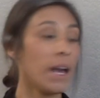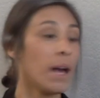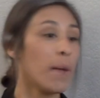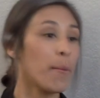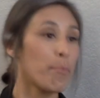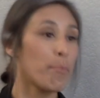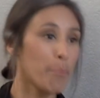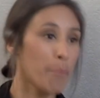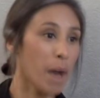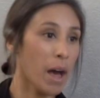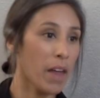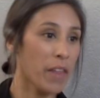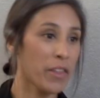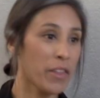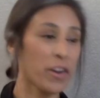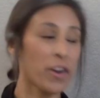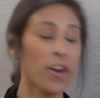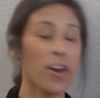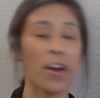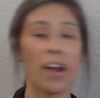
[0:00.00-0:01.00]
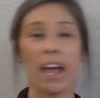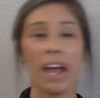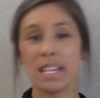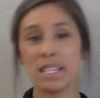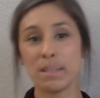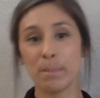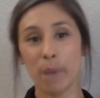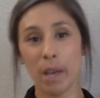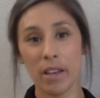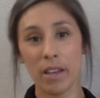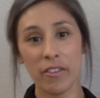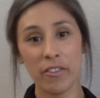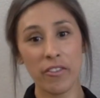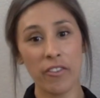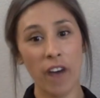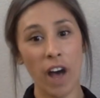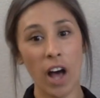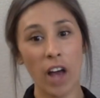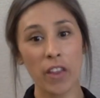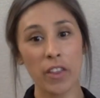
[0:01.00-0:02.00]
mother and my
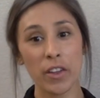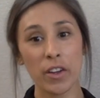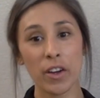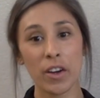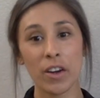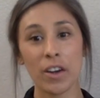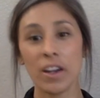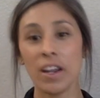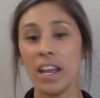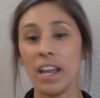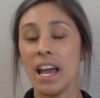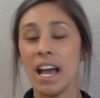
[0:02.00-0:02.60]
father,